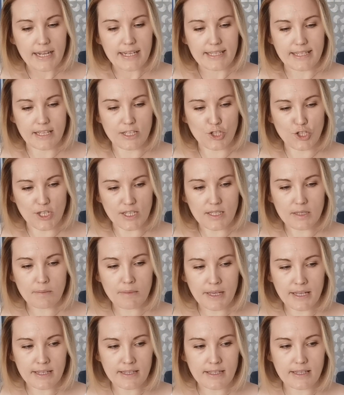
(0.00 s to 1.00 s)
That just
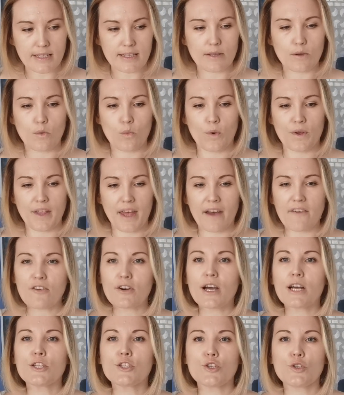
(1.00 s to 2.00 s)
means that whatever
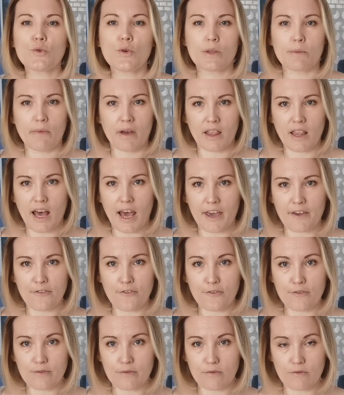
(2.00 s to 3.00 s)
I do in my life,
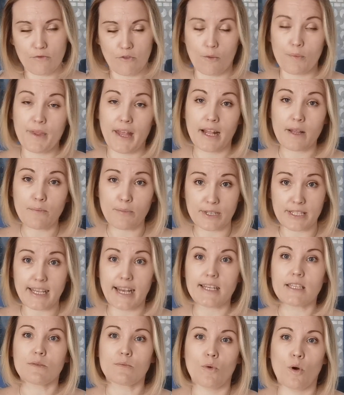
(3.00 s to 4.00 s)
from that
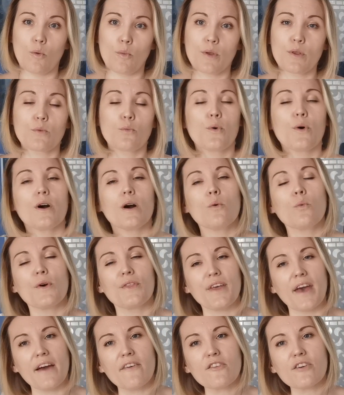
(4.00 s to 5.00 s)
precise moment,
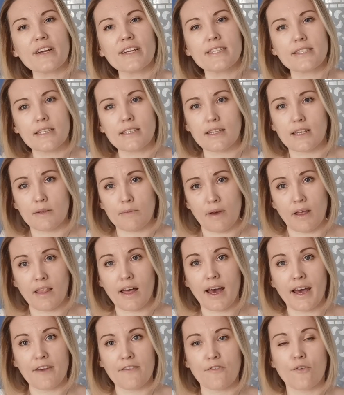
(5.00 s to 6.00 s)
whatever I did in my
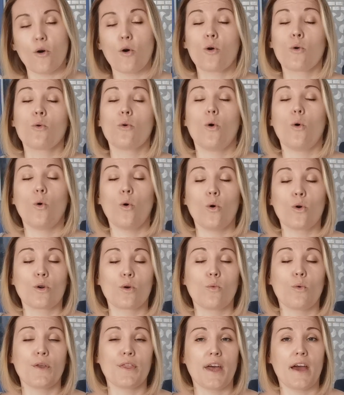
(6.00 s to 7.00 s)
life or
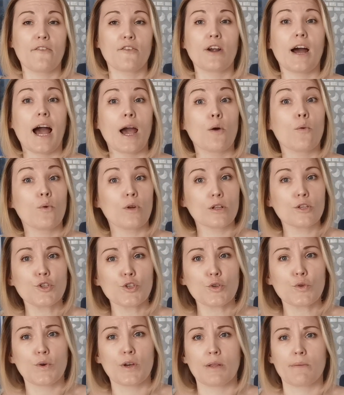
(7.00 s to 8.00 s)
whatever I will
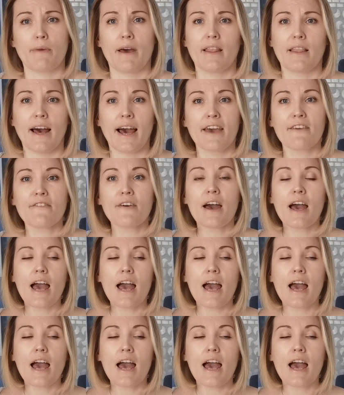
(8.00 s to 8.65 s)
do in my life,